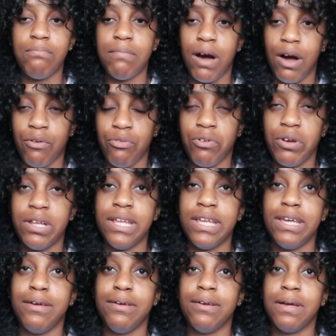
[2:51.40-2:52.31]
my
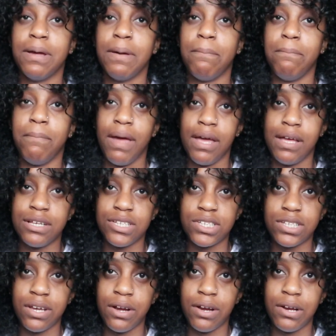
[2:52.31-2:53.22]
really main
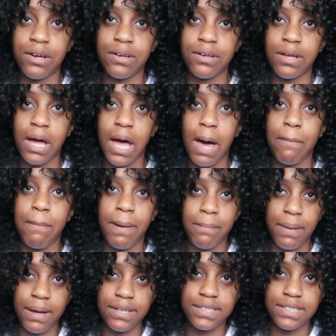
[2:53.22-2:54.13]
concern
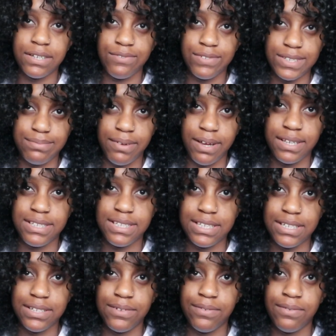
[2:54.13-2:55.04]
about myself is my
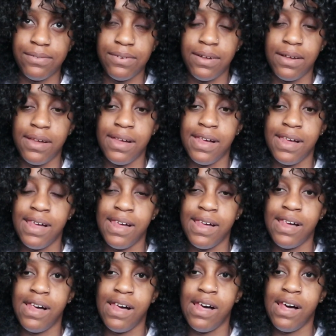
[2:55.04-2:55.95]
teeth.
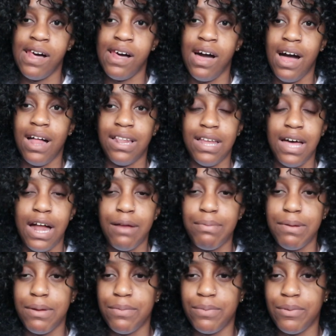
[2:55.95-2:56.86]
A lot
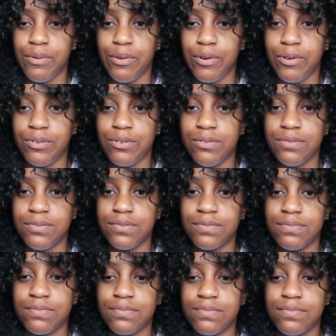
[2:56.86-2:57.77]
of people,
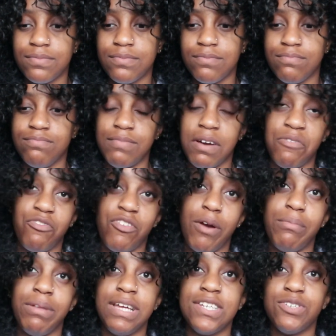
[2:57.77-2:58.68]
my
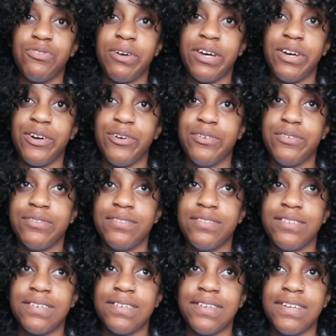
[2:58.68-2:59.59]
family as well,
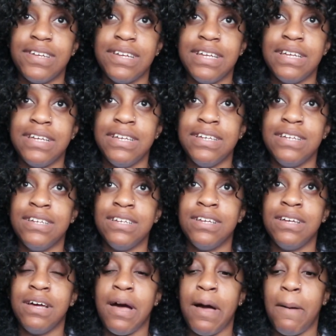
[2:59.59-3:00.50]

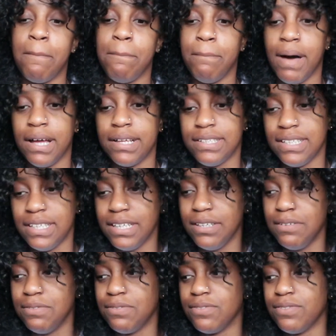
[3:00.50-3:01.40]
my
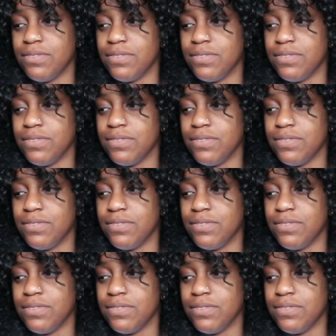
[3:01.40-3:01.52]
teeth,